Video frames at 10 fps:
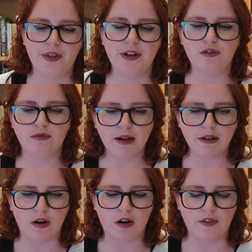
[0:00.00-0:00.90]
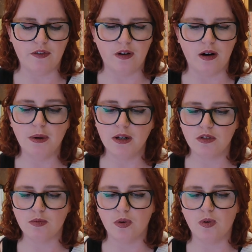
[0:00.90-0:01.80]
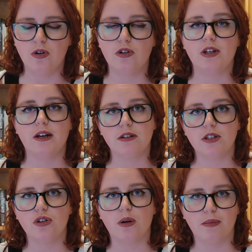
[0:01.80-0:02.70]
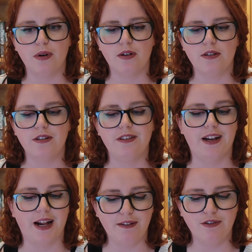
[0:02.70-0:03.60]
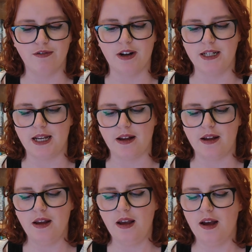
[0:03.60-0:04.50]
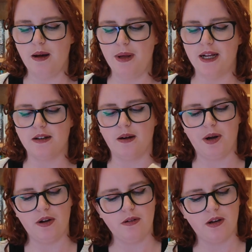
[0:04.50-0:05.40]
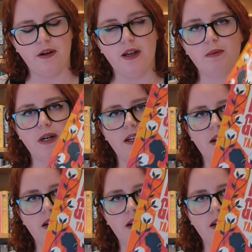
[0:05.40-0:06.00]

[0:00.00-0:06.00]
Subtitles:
Then to round it off, a bunch more charity shop books that I haven't read yet. I picked up Homegoing by